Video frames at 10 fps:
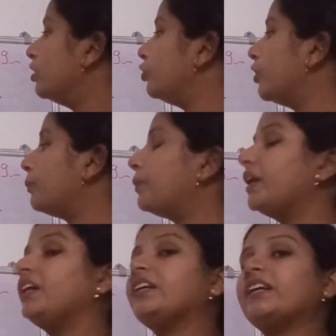you are
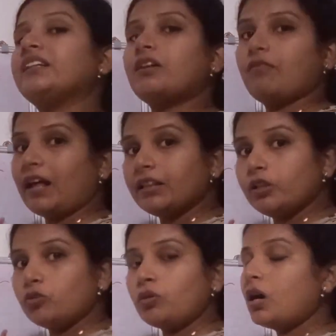printing the
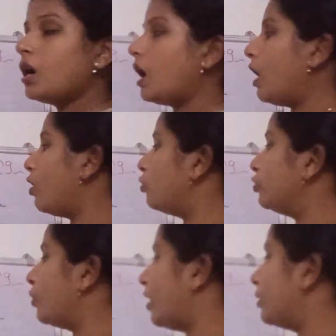value, how
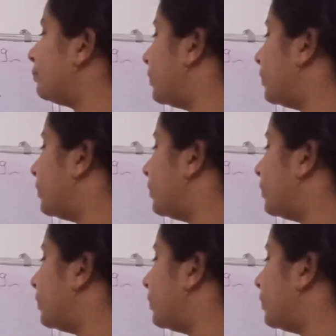you are